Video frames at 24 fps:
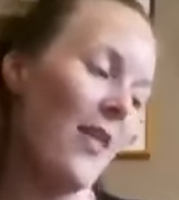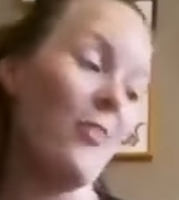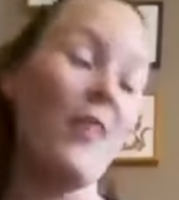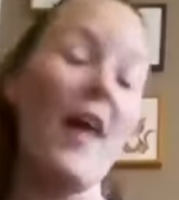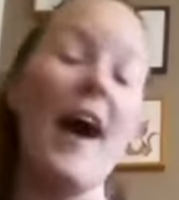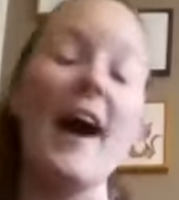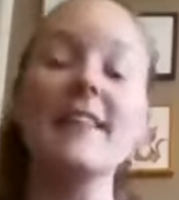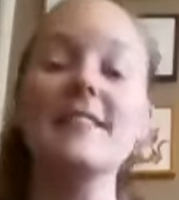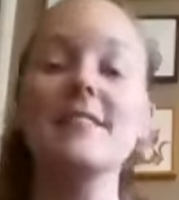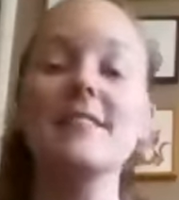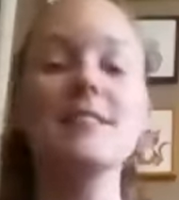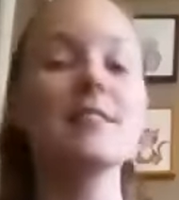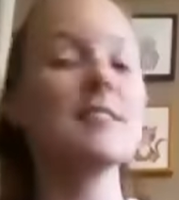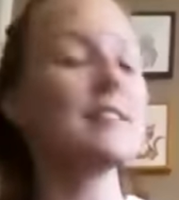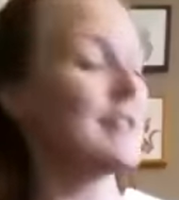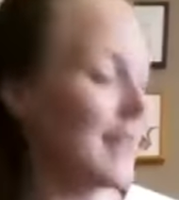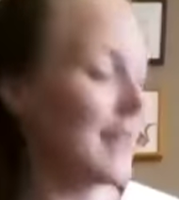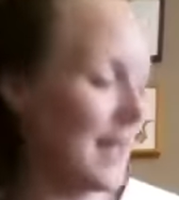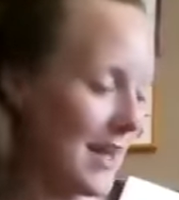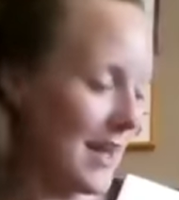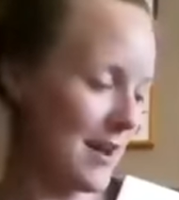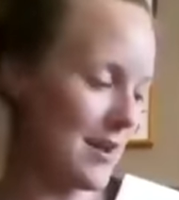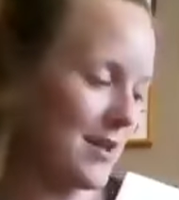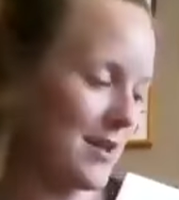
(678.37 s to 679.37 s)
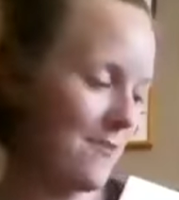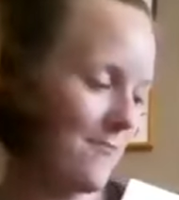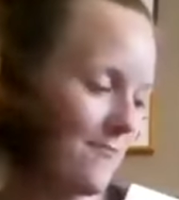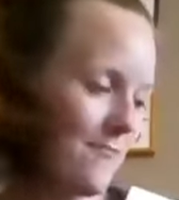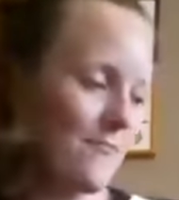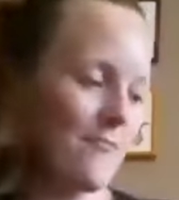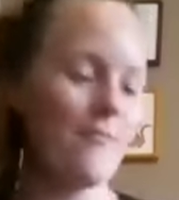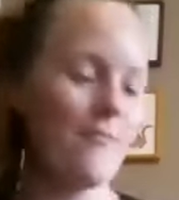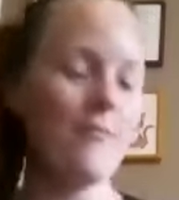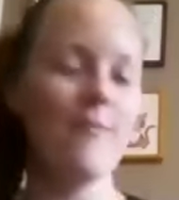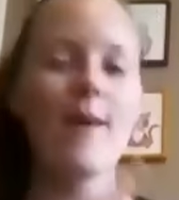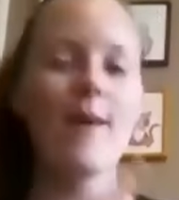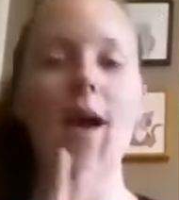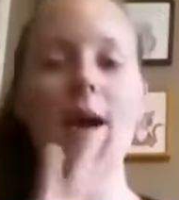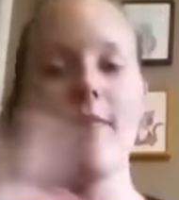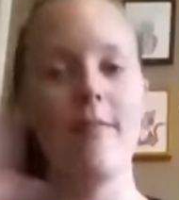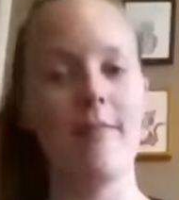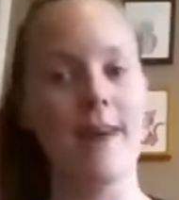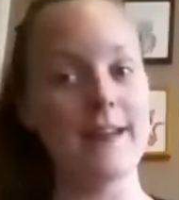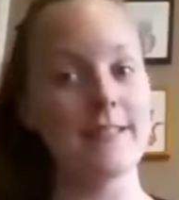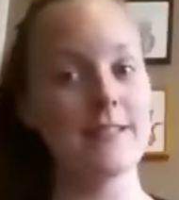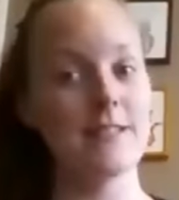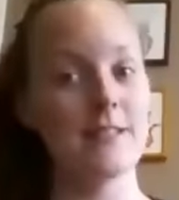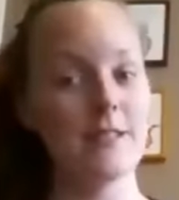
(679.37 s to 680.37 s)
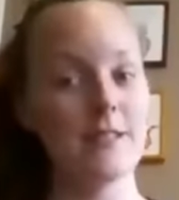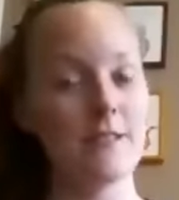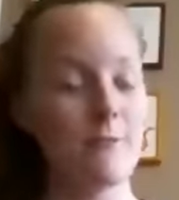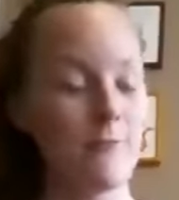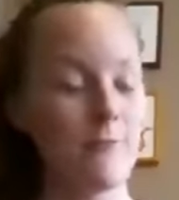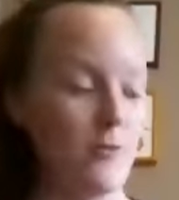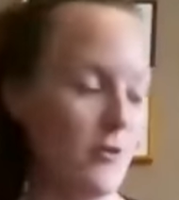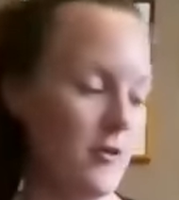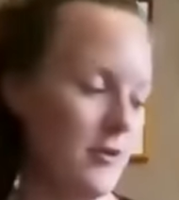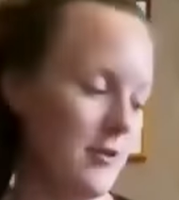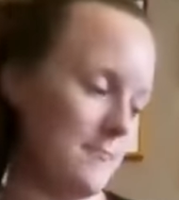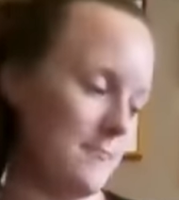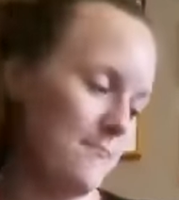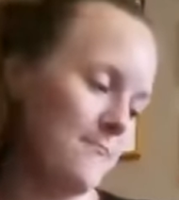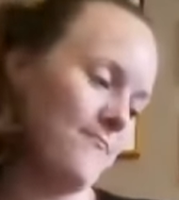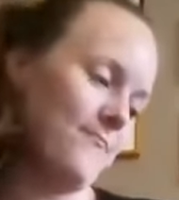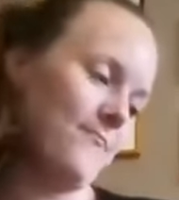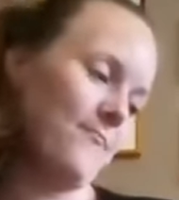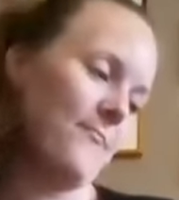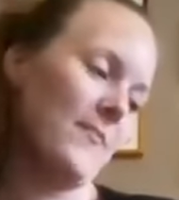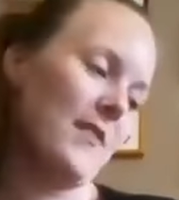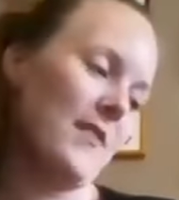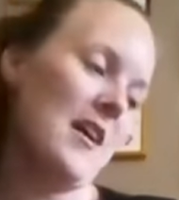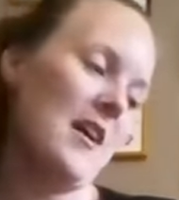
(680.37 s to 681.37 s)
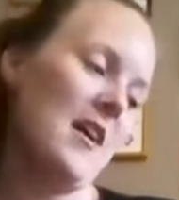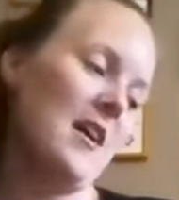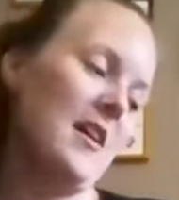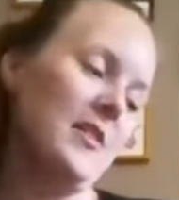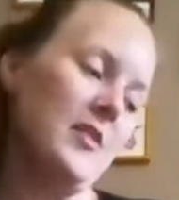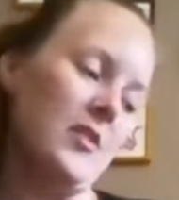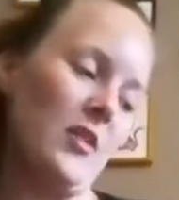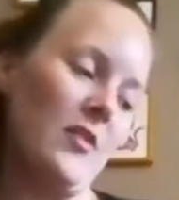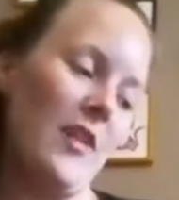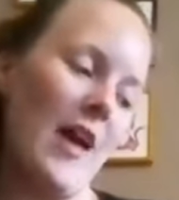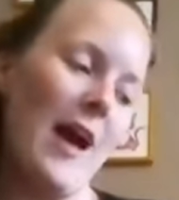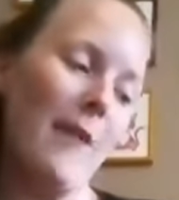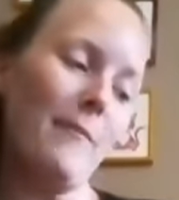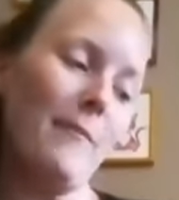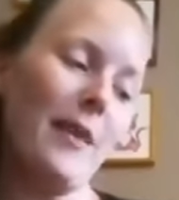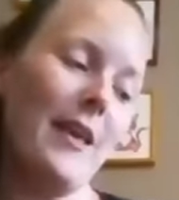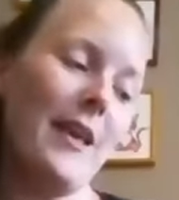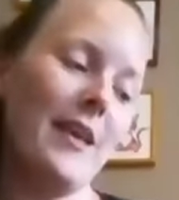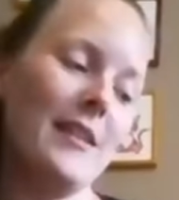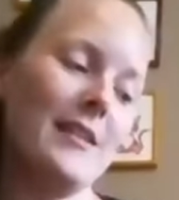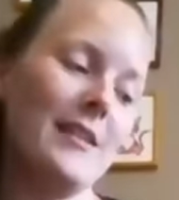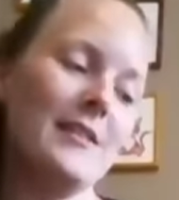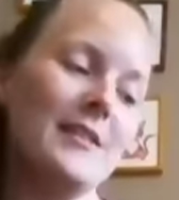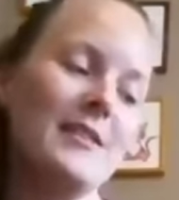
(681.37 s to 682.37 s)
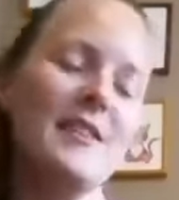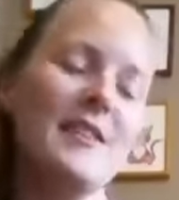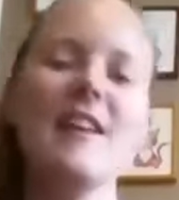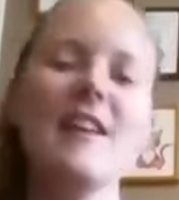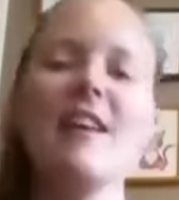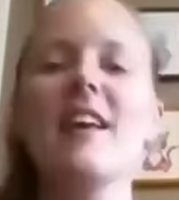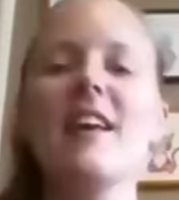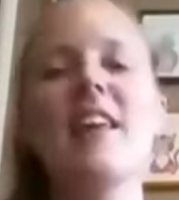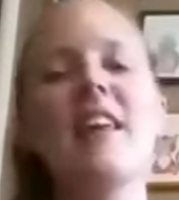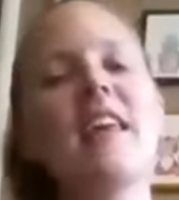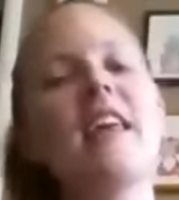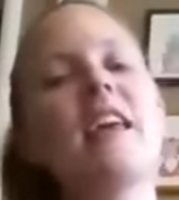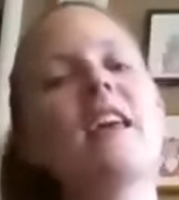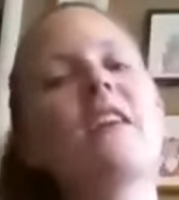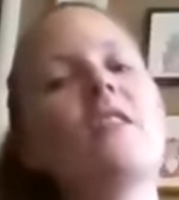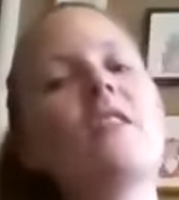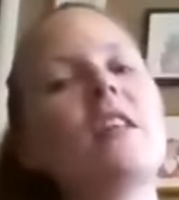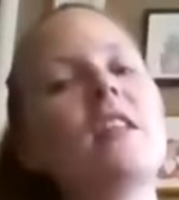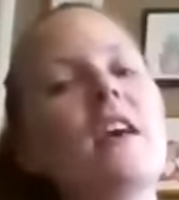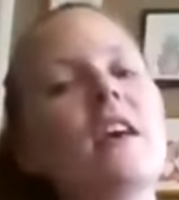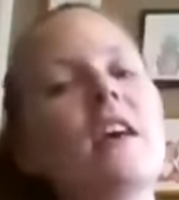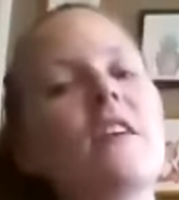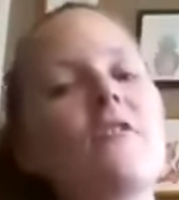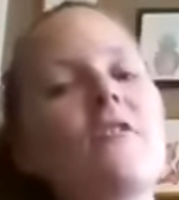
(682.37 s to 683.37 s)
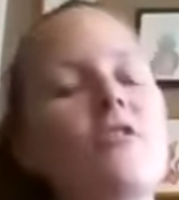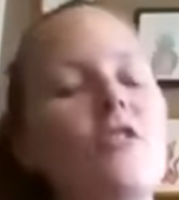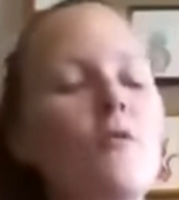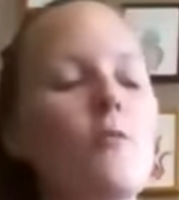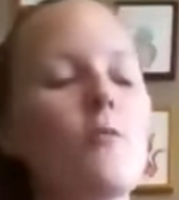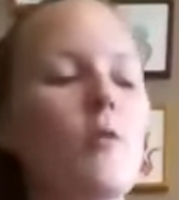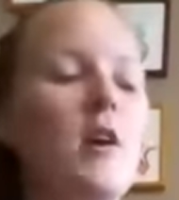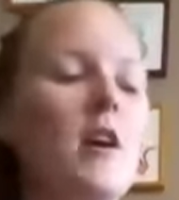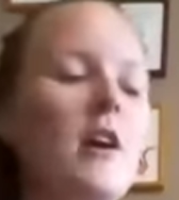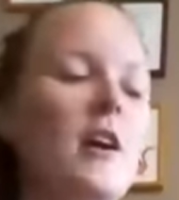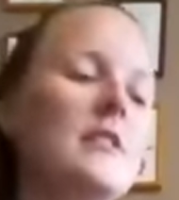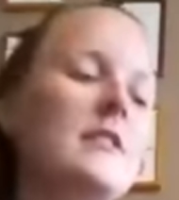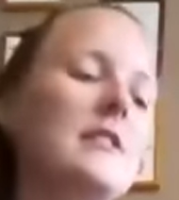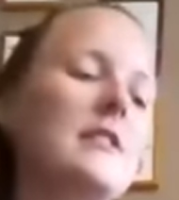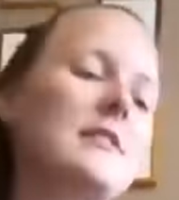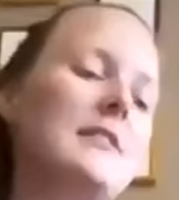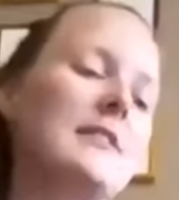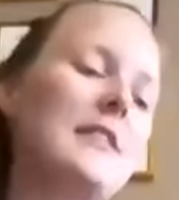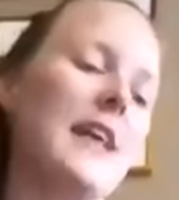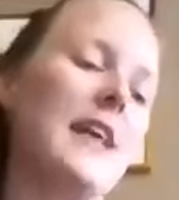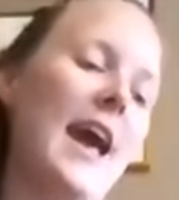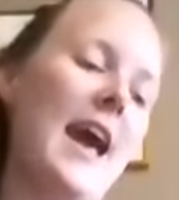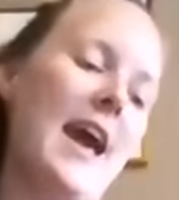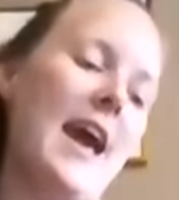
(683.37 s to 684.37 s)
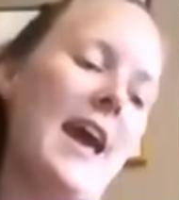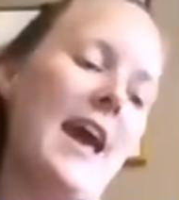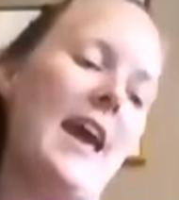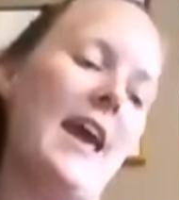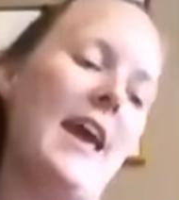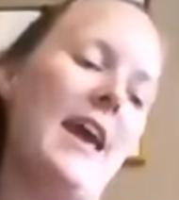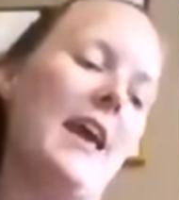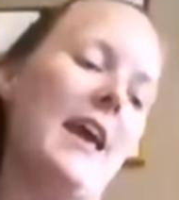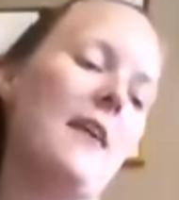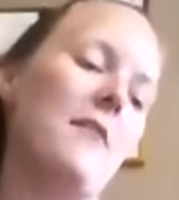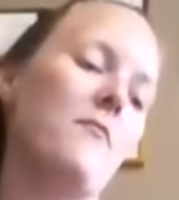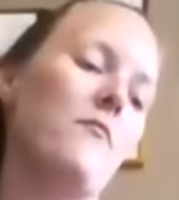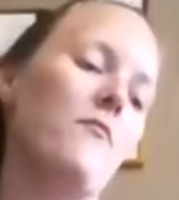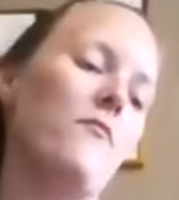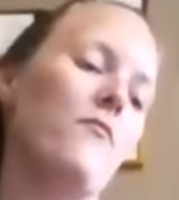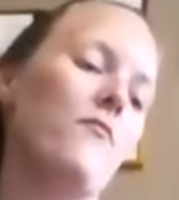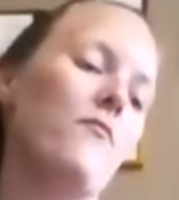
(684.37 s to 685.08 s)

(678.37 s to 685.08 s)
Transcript: That's the deal. That's the rule. So that means even if the words say,